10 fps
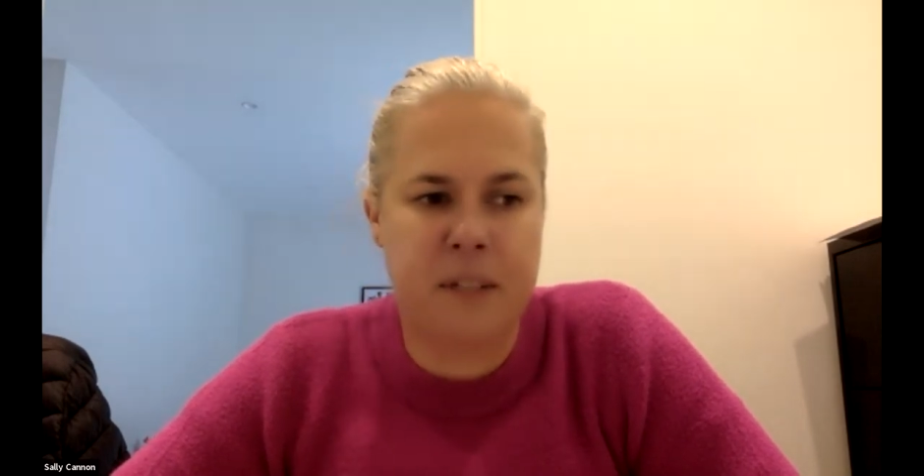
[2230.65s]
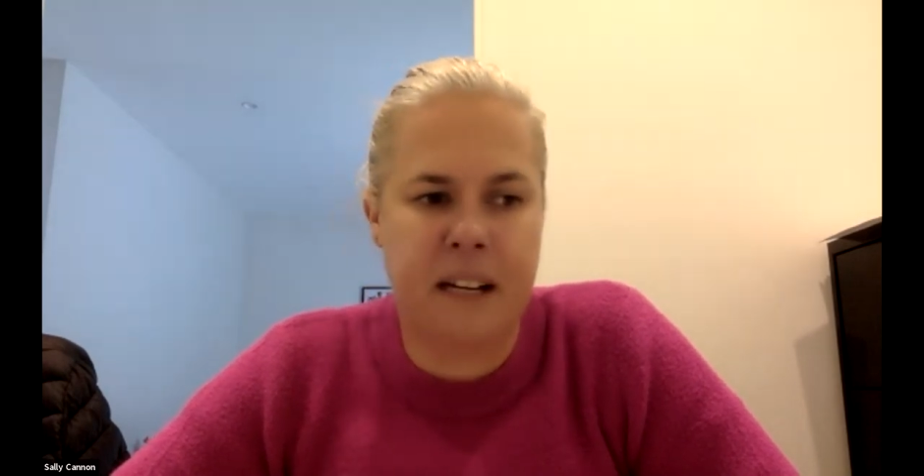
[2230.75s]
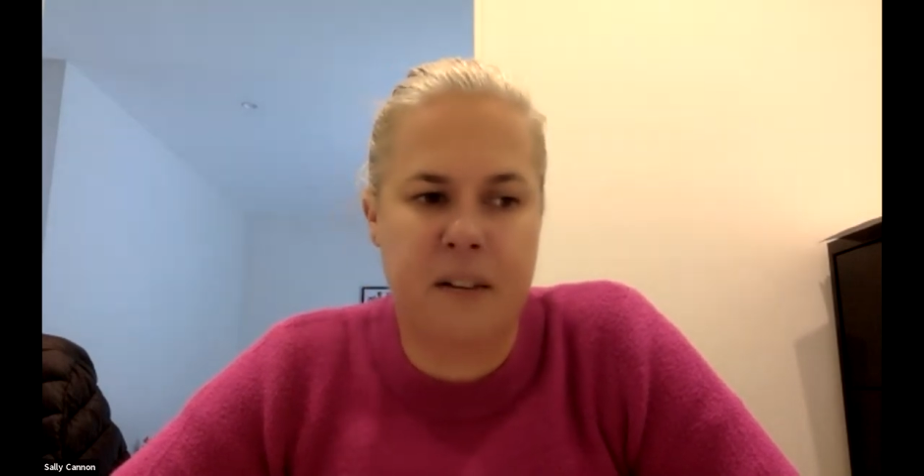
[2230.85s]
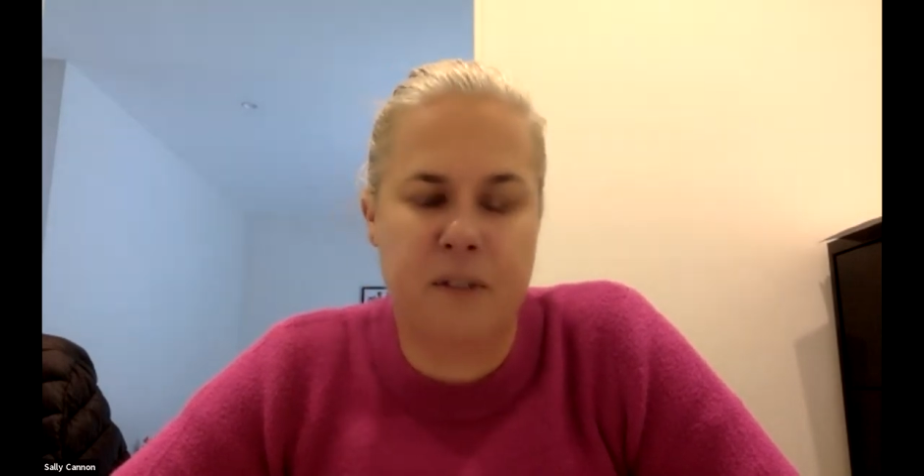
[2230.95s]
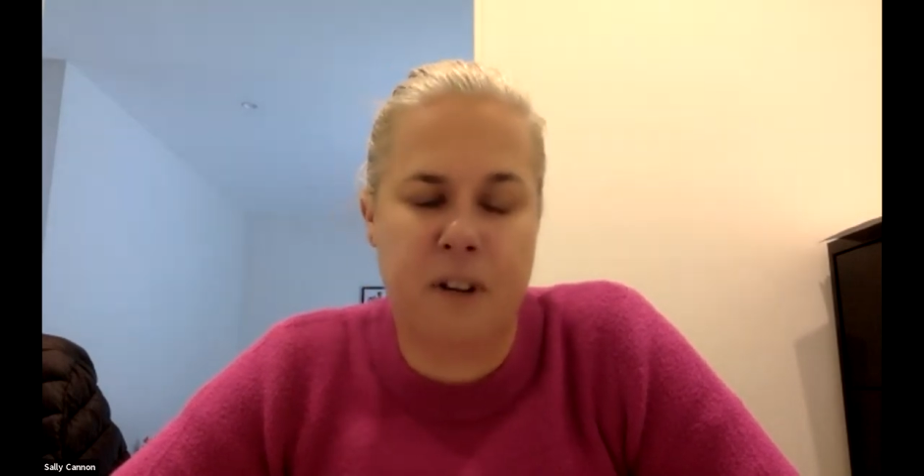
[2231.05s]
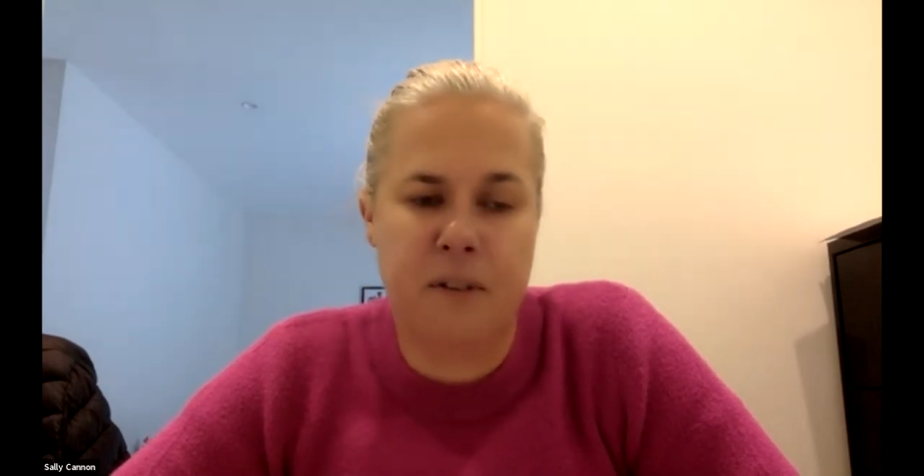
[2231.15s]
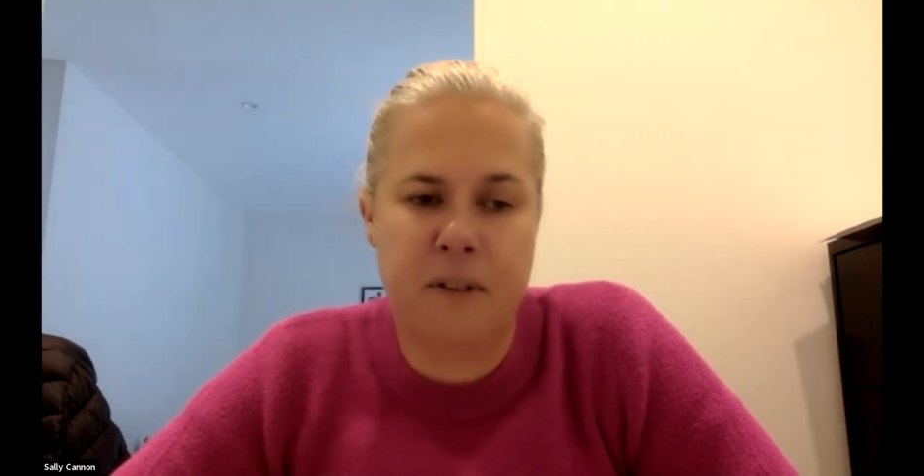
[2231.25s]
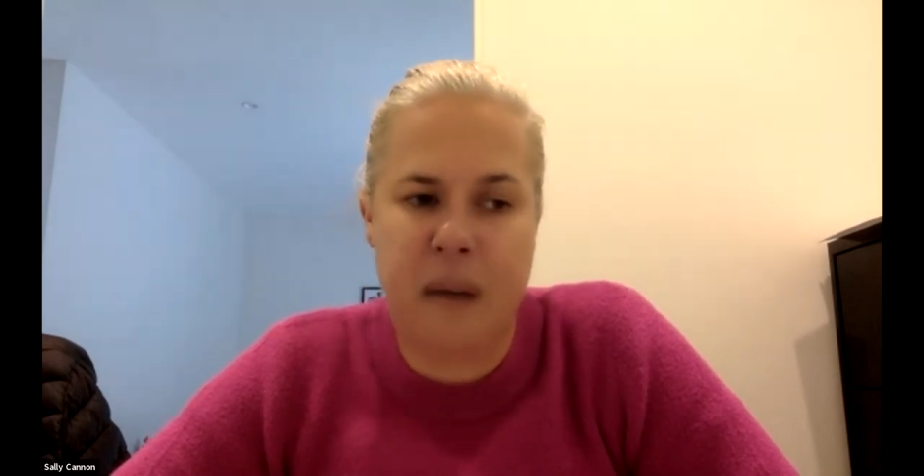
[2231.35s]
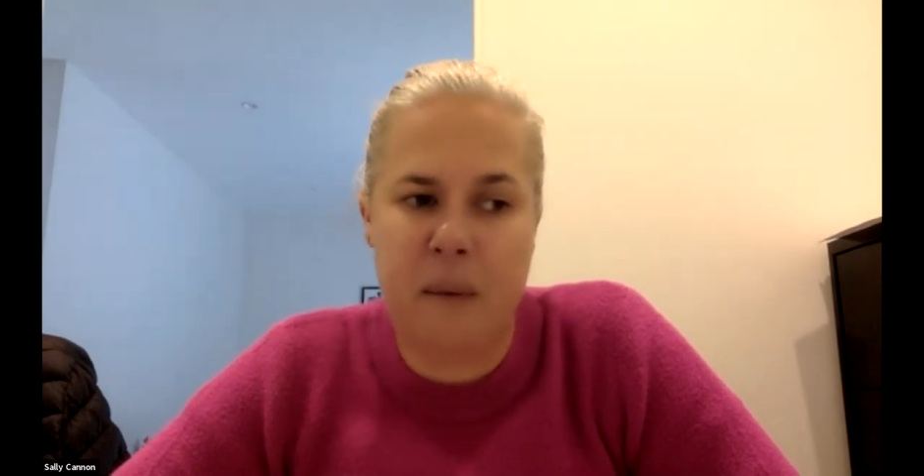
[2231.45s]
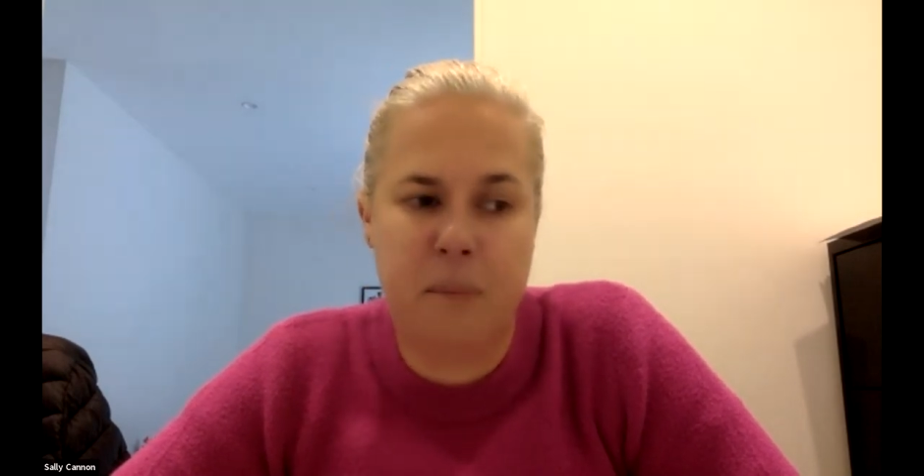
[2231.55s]
get involved,
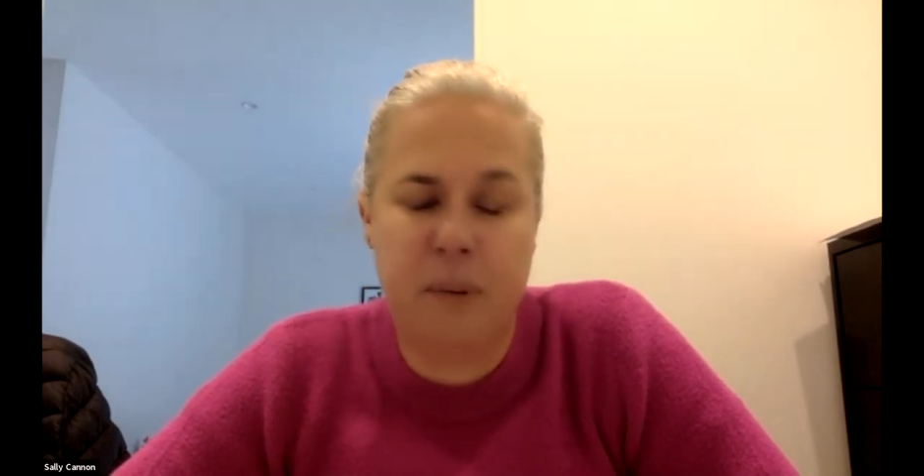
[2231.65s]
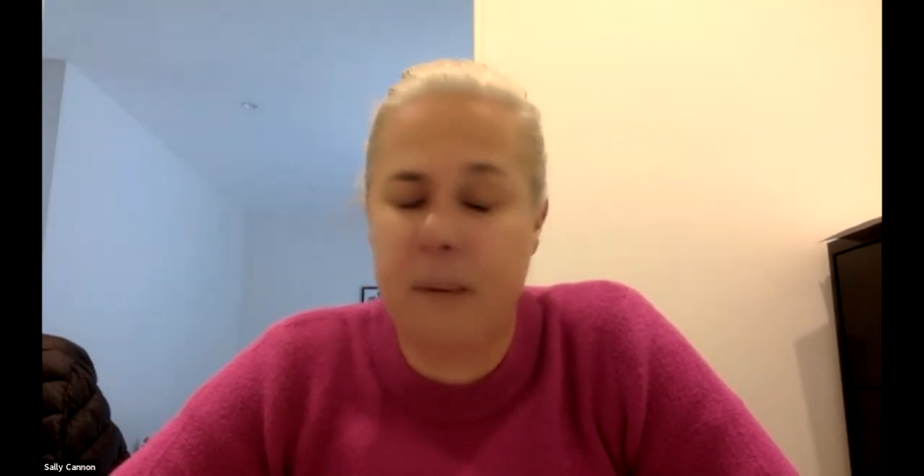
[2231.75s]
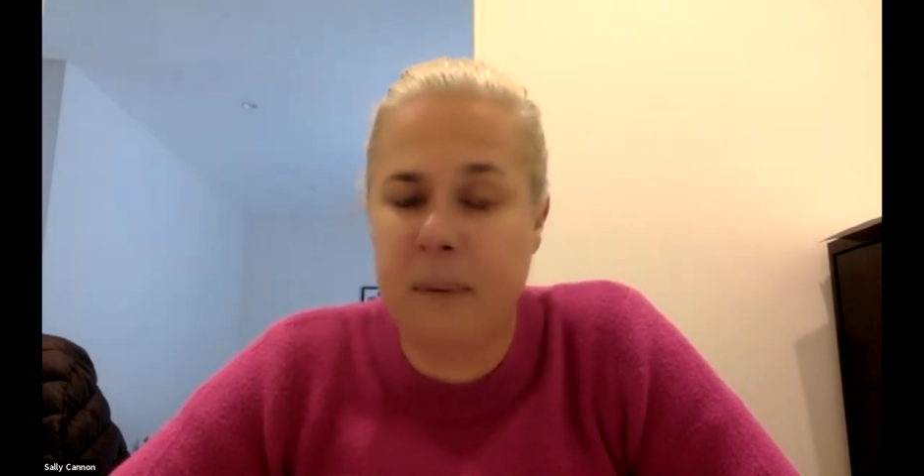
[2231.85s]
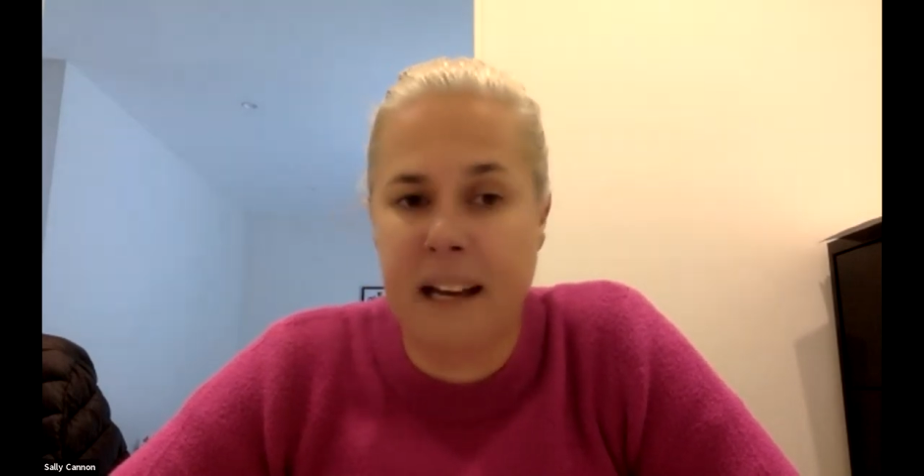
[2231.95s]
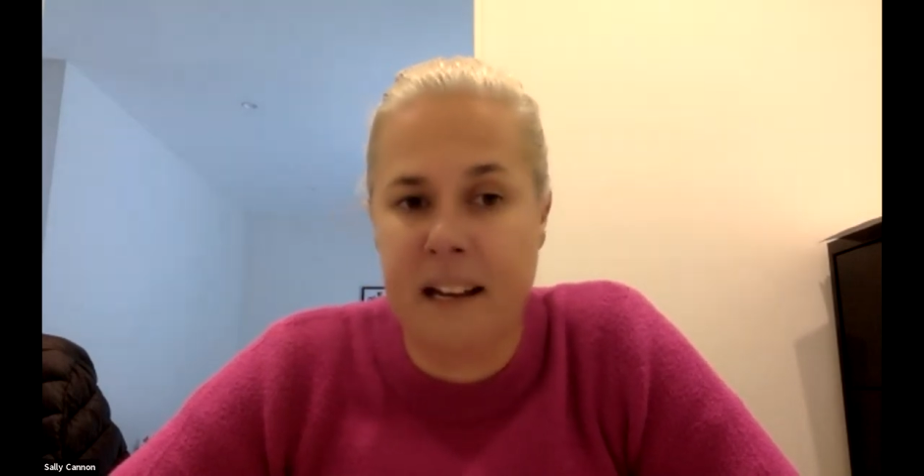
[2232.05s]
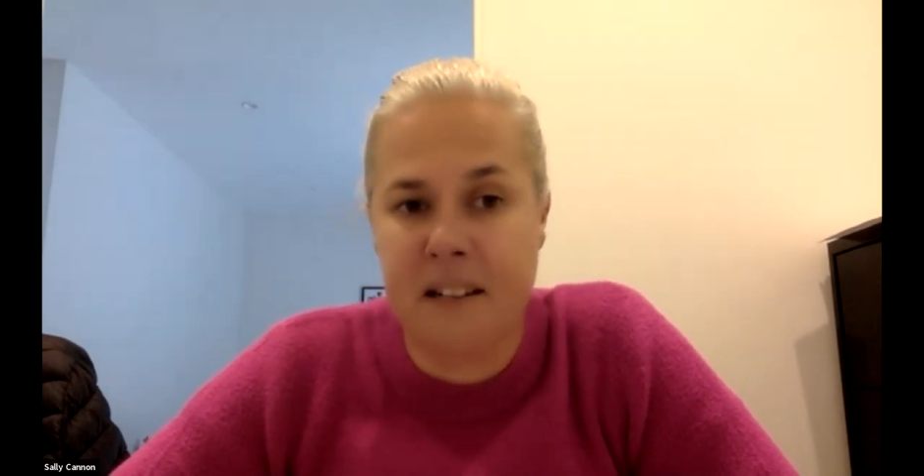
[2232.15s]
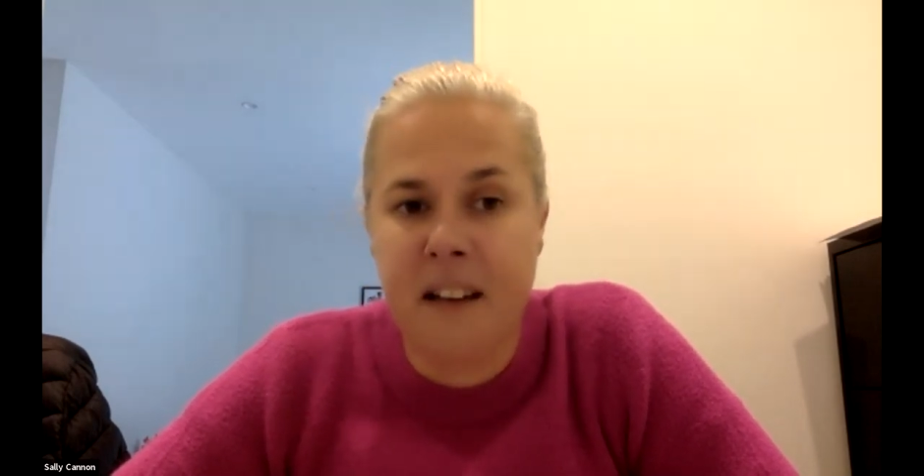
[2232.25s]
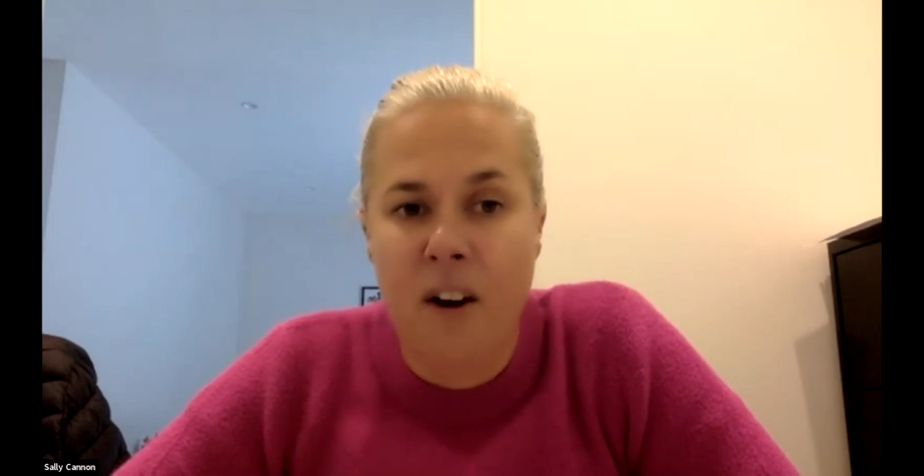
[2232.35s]
put up your hand,